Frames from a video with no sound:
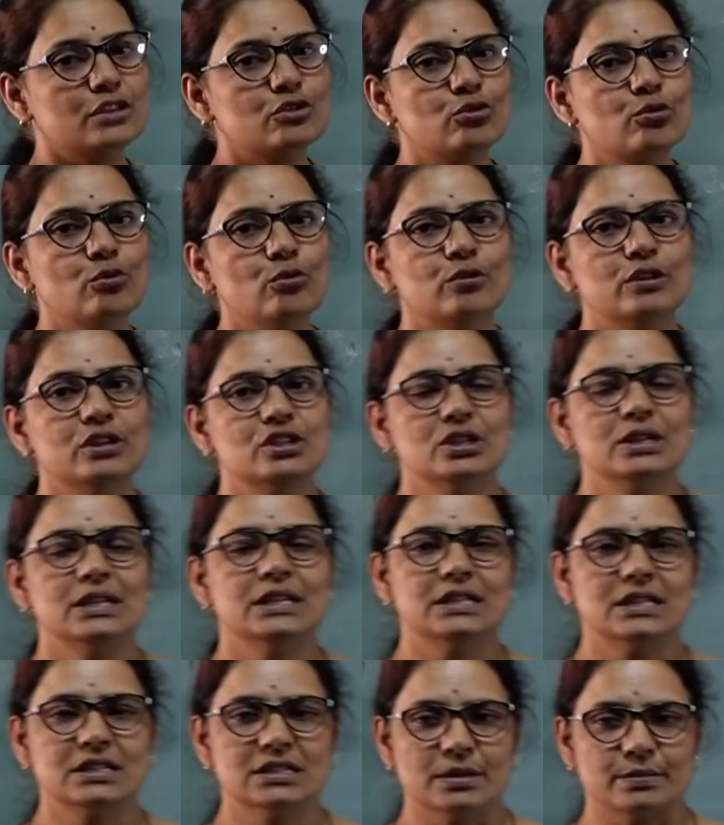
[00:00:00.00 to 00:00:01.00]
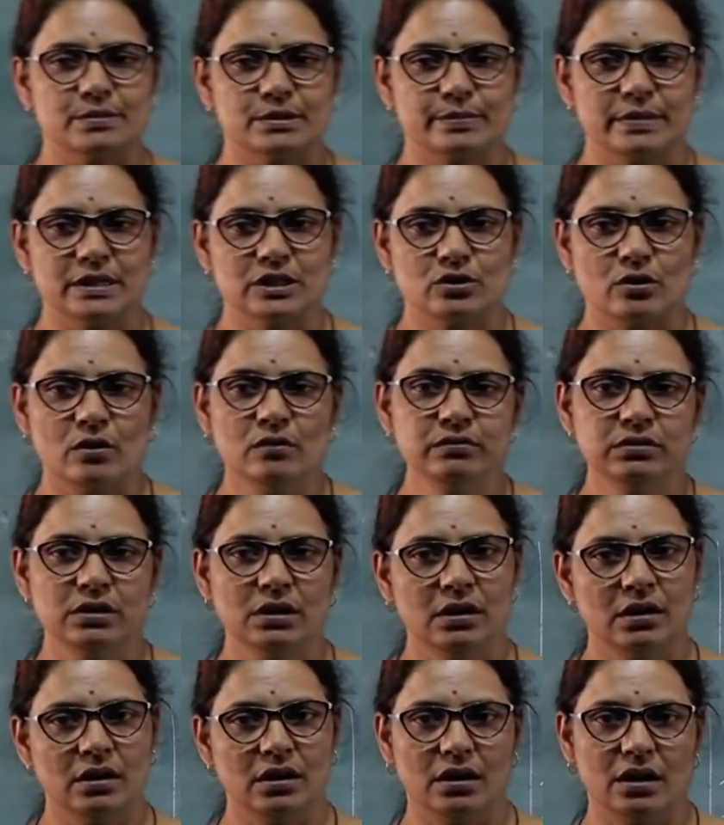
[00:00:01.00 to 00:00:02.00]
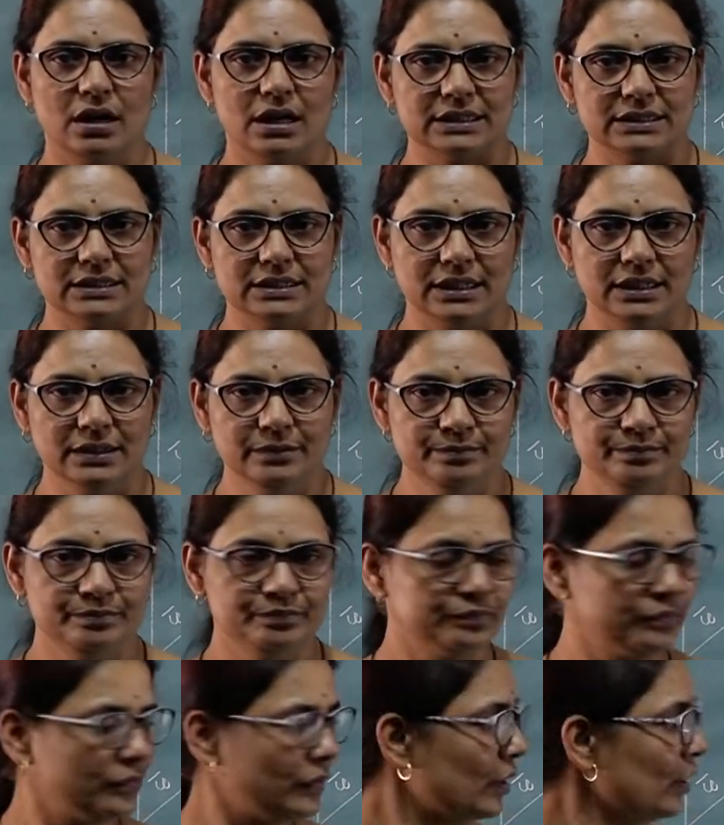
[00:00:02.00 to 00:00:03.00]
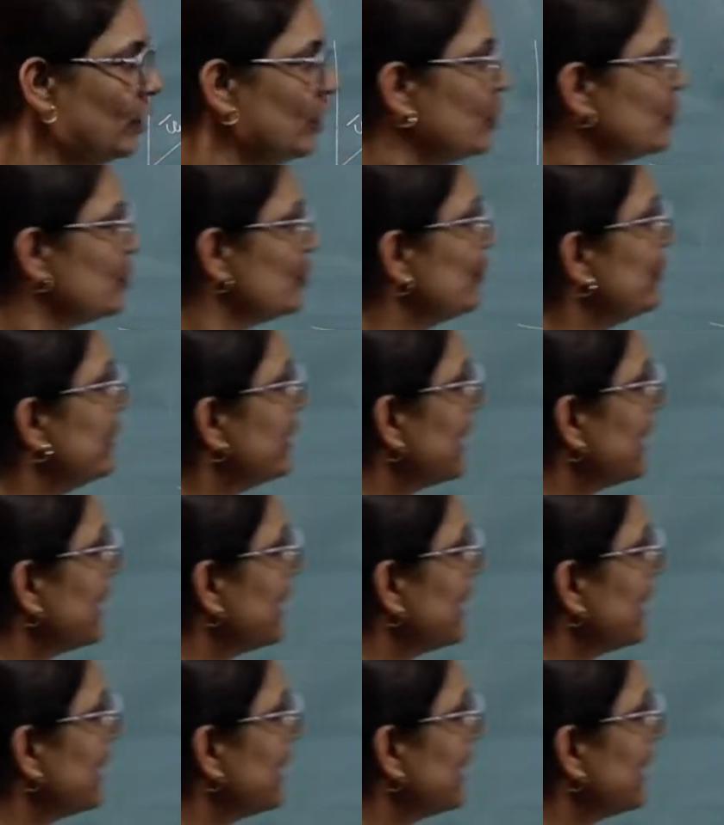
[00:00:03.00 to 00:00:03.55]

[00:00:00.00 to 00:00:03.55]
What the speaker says: through origin is a subspace of R3. So we